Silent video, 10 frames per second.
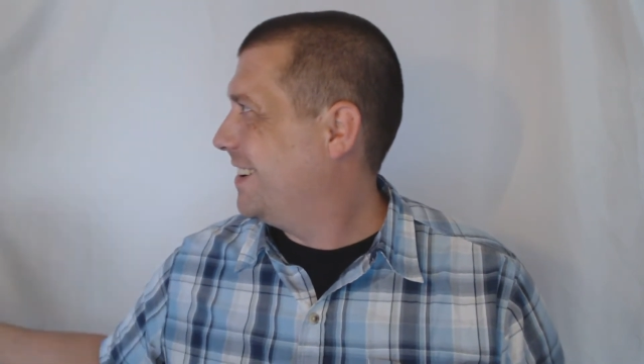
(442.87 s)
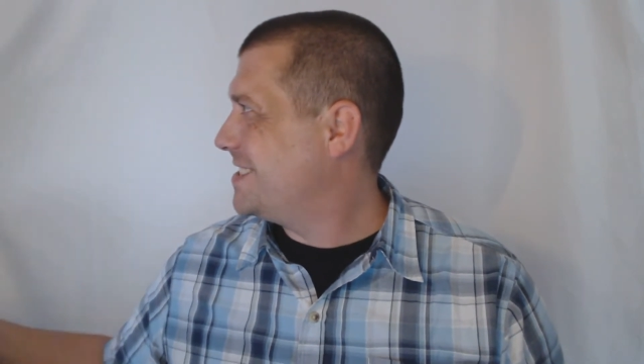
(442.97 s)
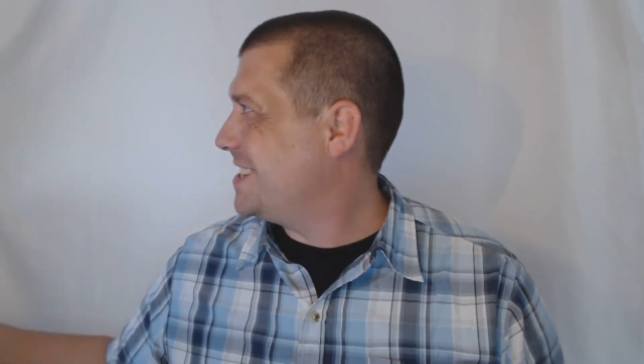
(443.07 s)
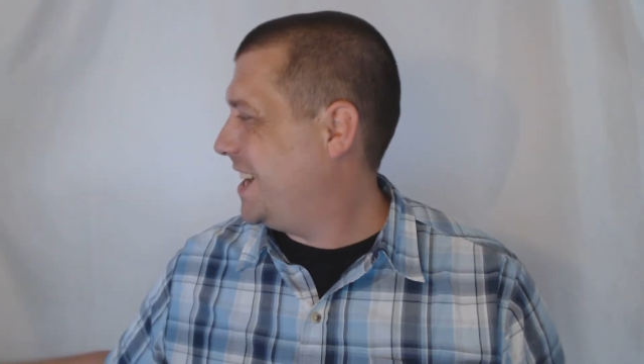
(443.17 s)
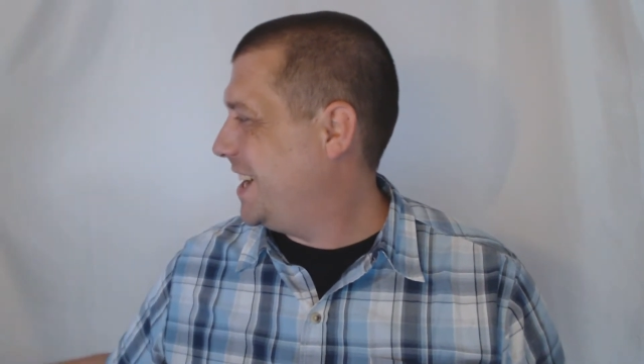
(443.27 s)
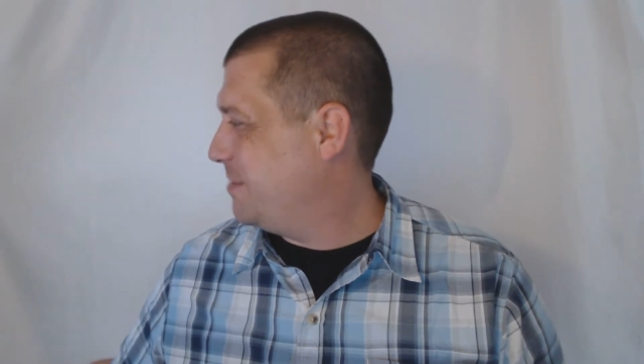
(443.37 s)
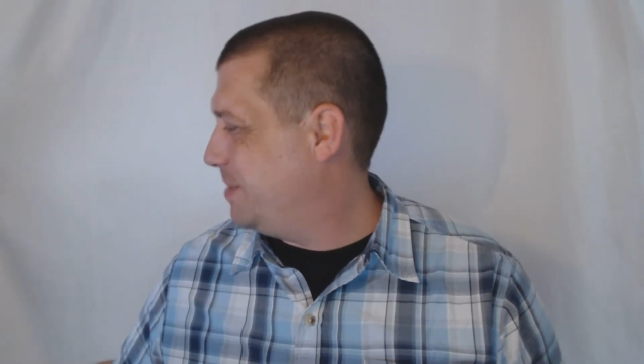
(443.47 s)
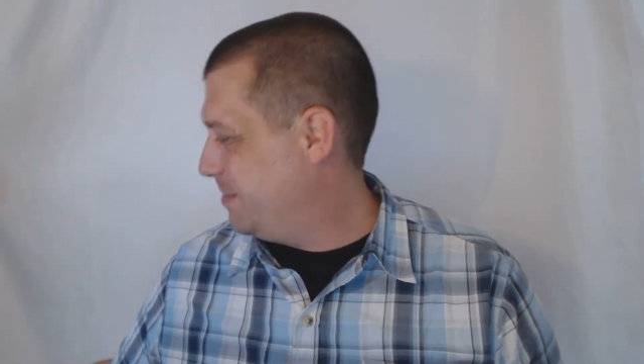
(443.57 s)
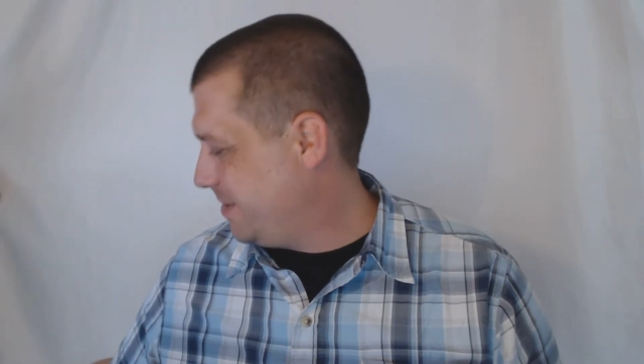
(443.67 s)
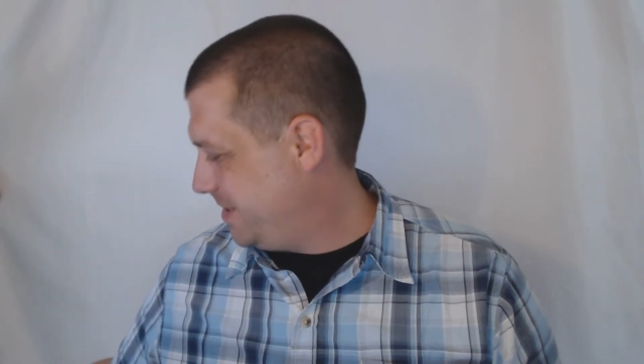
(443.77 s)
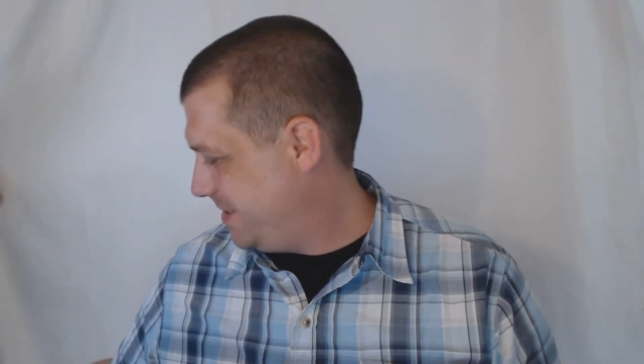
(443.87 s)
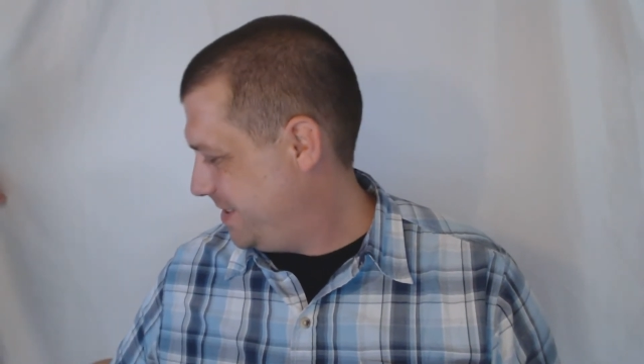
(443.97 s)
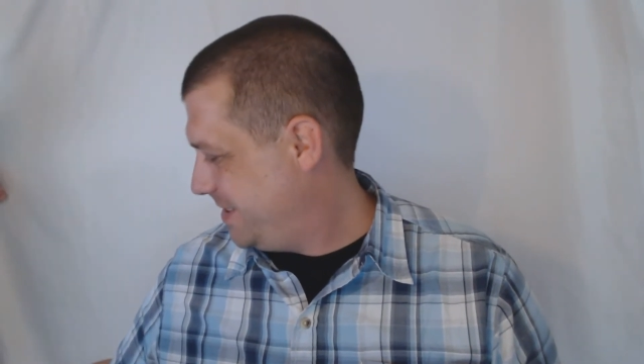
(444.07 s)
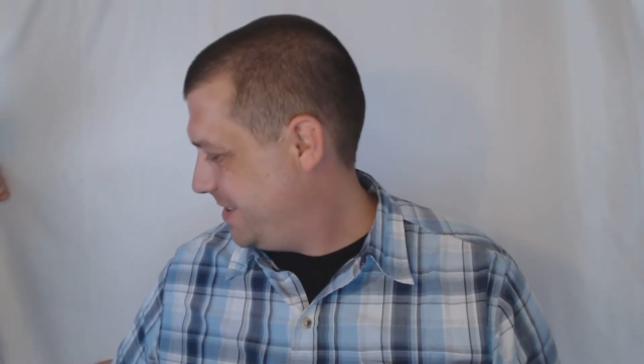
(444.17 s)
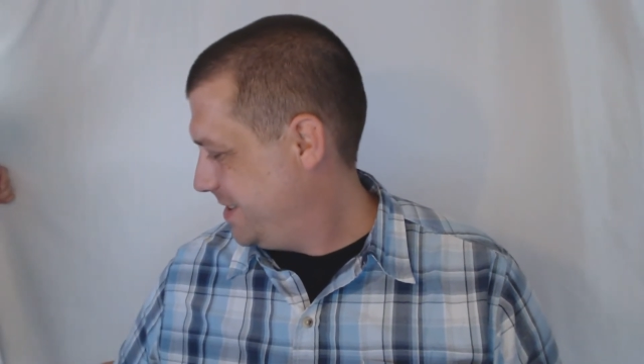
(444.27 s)
Go say hi to people.
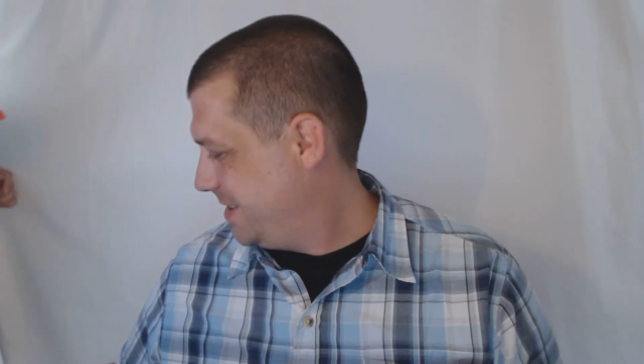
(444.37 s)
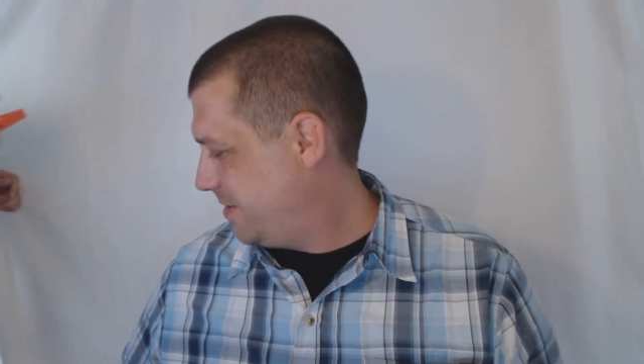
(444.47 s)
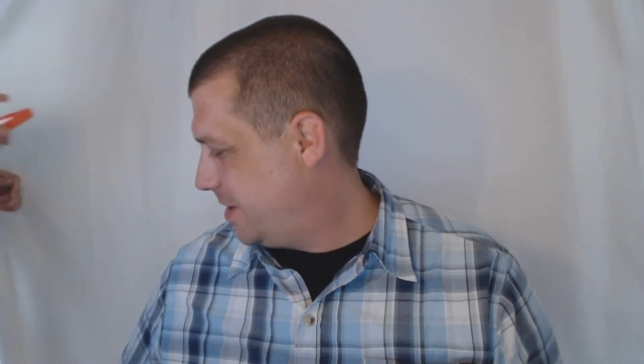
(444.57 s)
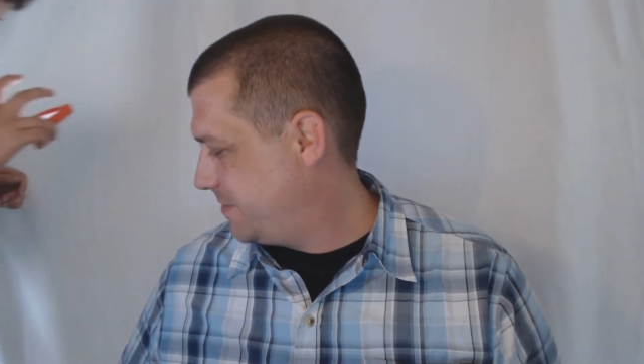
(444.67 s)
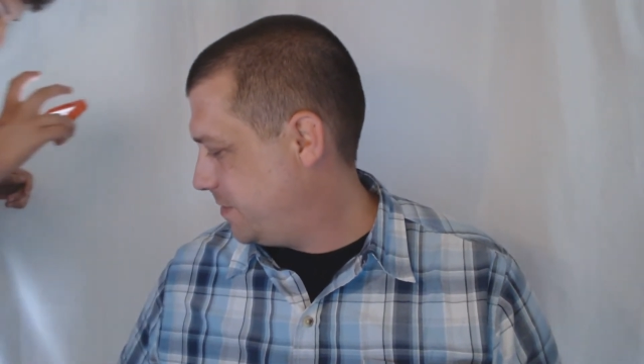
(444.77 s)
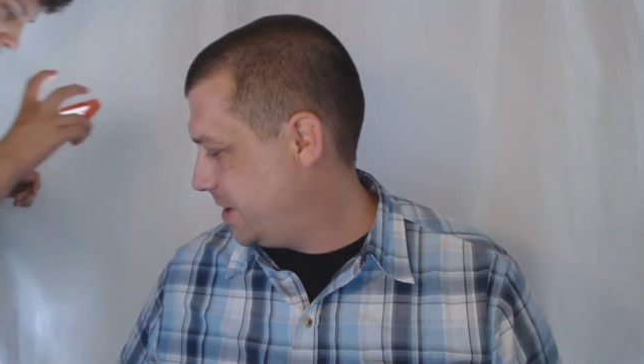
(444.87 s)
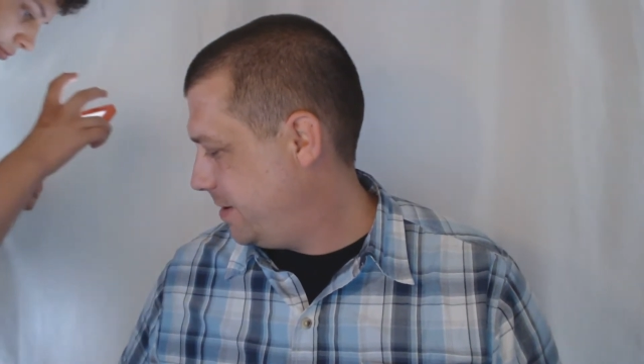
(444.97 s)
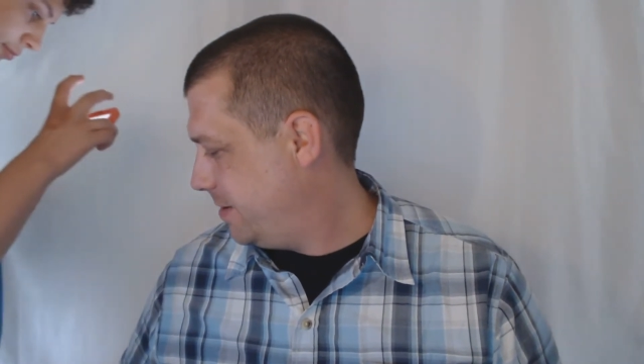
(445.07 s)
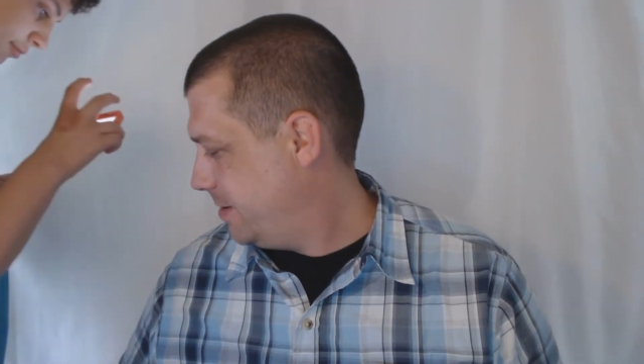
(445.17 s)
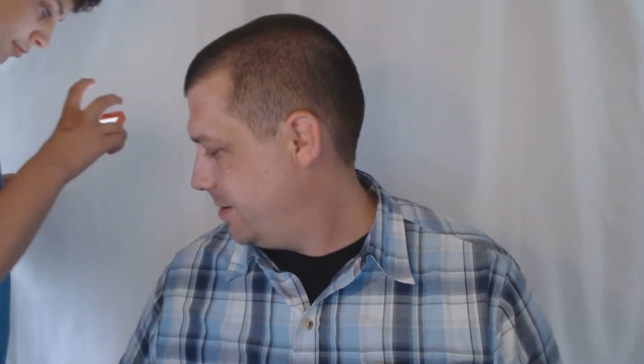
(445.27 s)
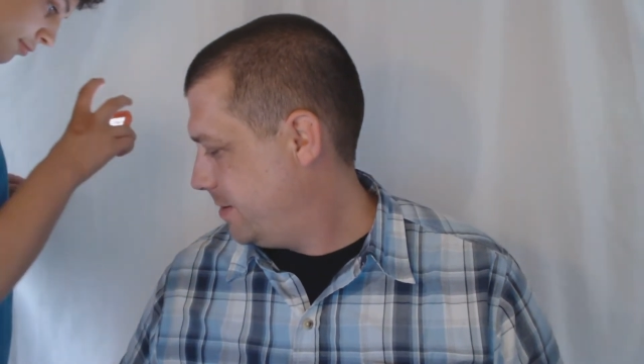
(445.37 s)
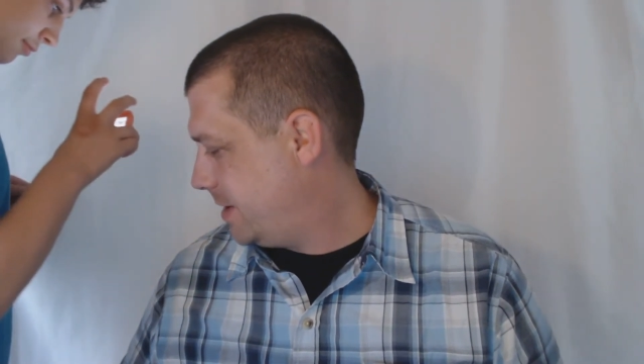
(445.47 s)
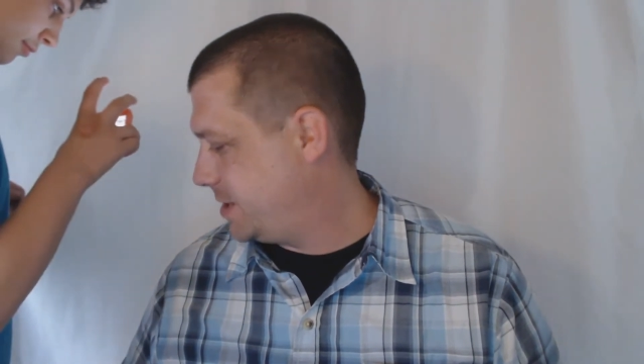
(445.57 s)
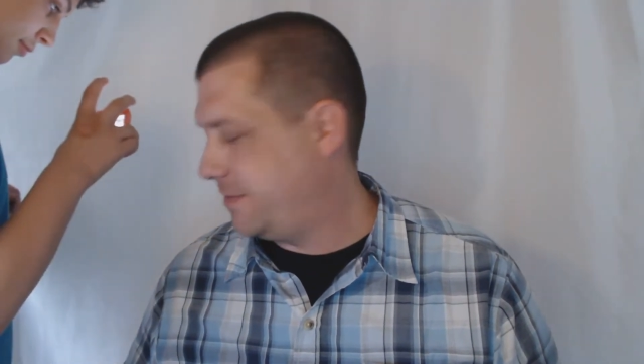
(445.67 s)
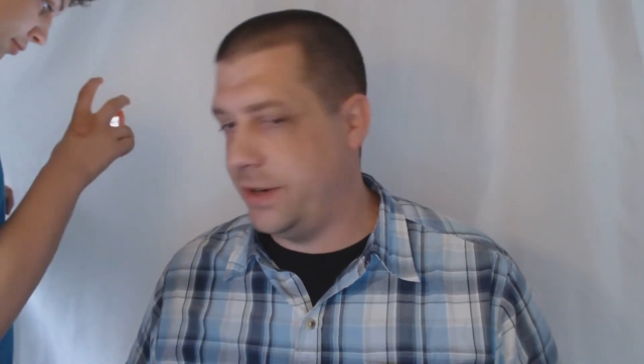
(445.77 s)
Watch your foot.
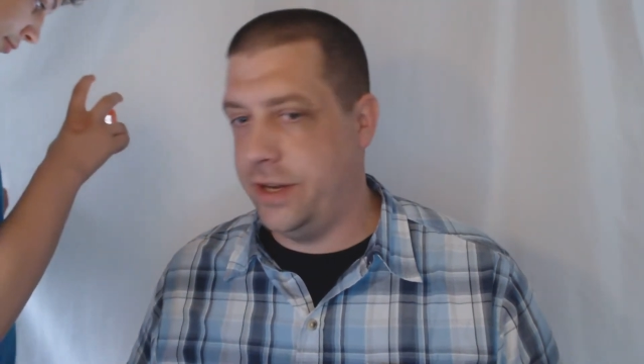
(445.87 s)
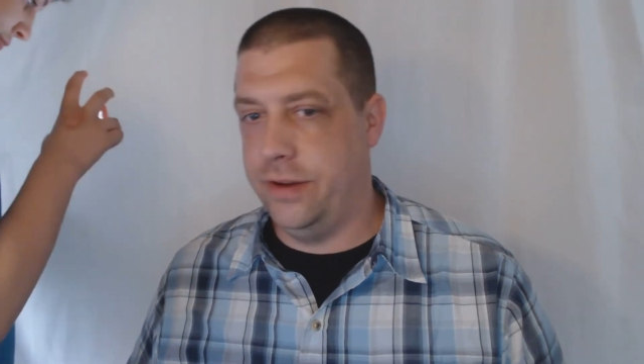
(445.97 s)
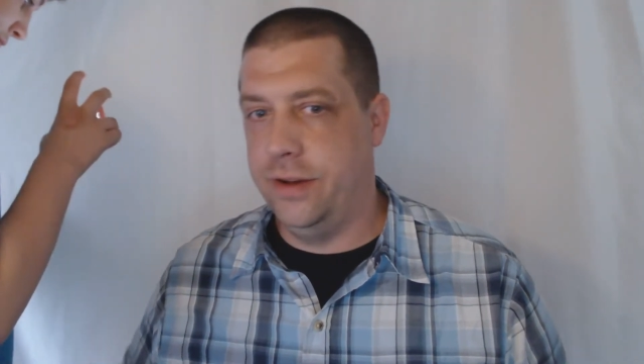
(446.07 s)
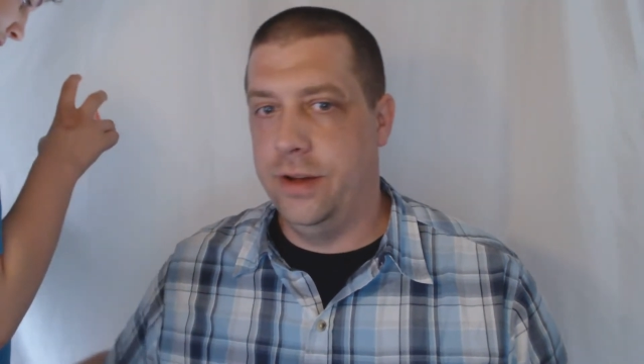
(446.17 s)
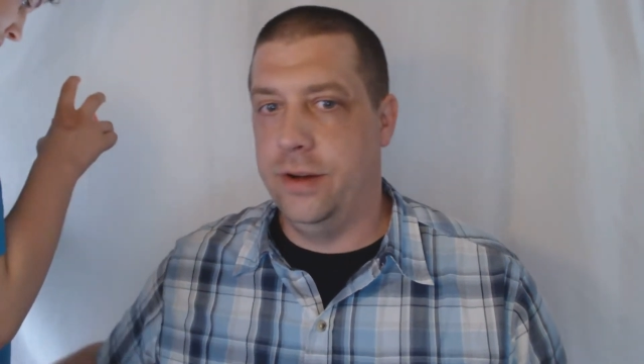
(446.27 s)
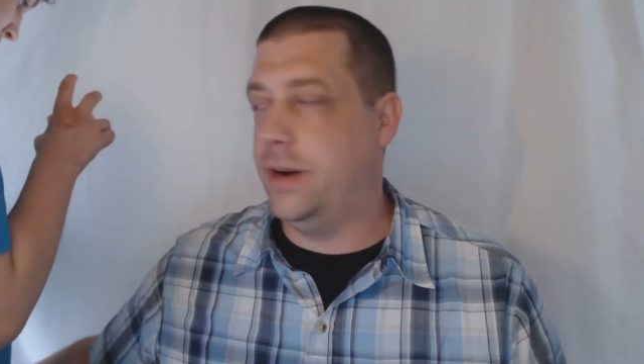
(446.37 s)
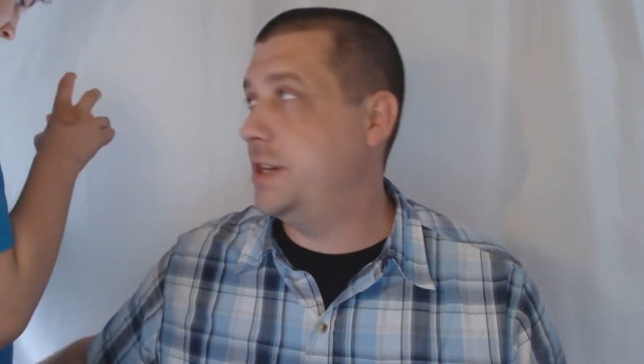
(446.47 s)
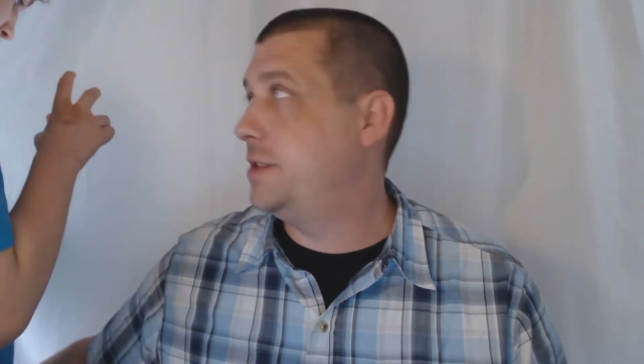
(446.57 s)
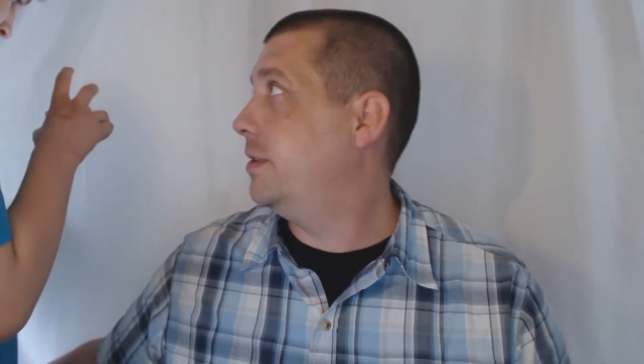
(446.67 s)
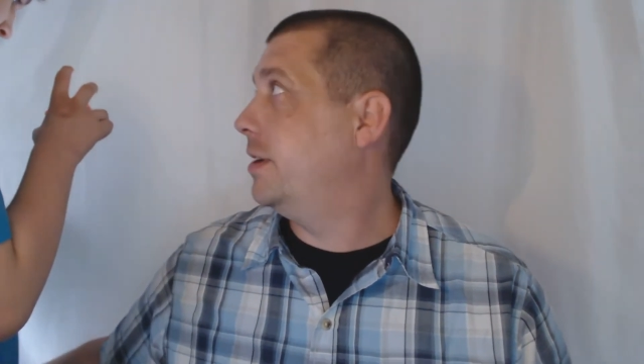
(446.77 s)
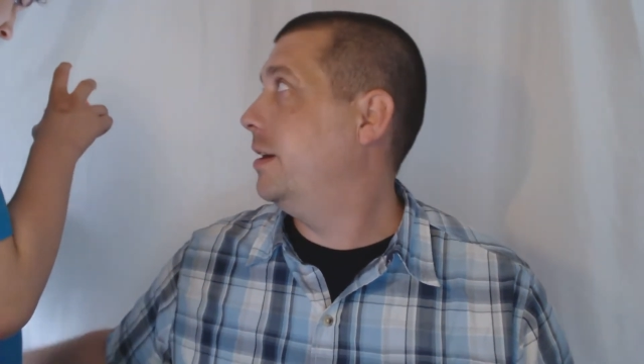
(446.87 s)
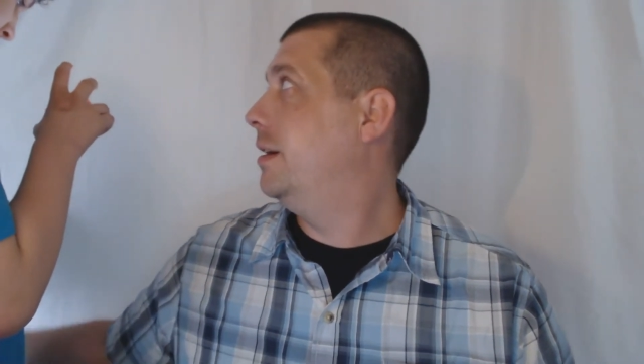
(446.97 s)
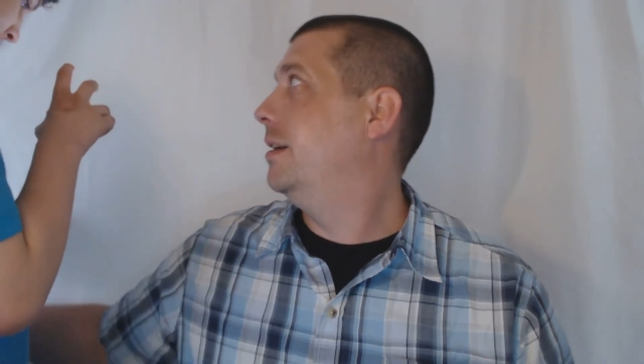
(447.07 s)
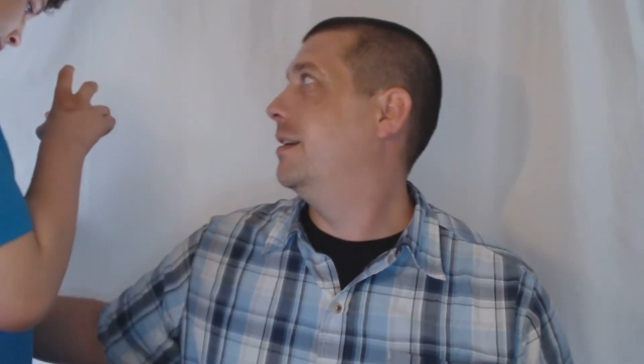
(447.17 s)
Watch your foot. Watch your foot.